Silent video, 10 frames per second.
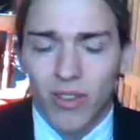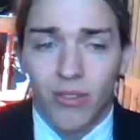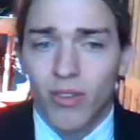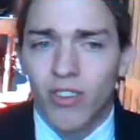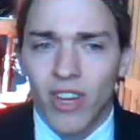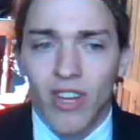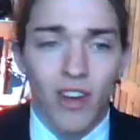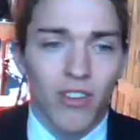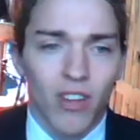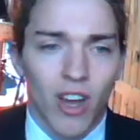if you say
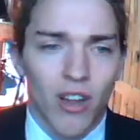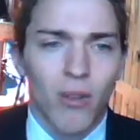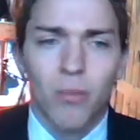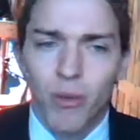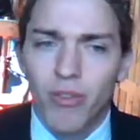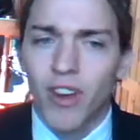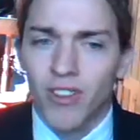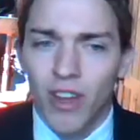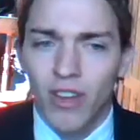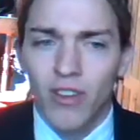there's a God, well, prove
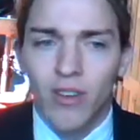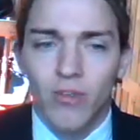there's not.